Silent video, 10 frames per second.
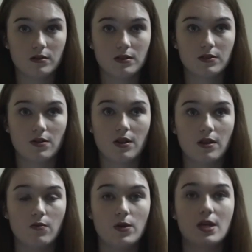So then
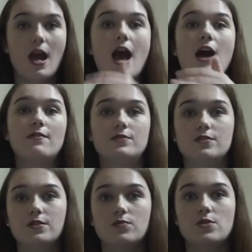the week
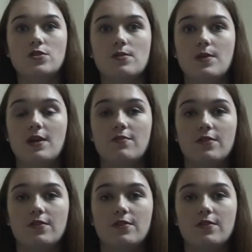after is when you get paid